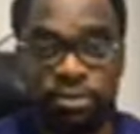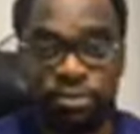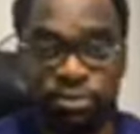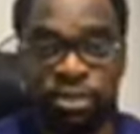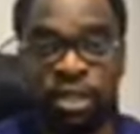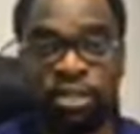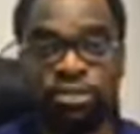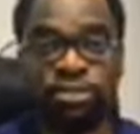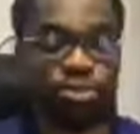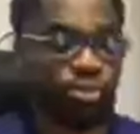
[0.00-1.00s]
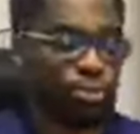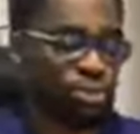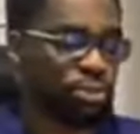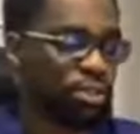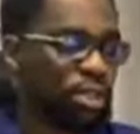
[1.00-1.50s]
through the National
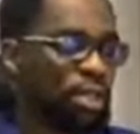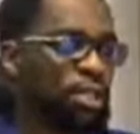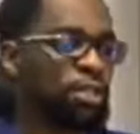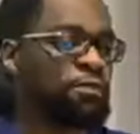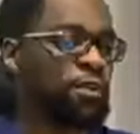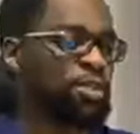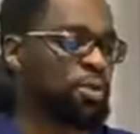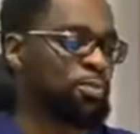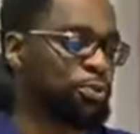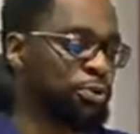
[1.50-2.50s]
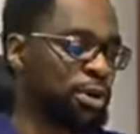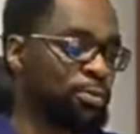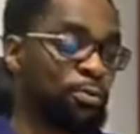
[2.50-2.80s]
Social Investment Program,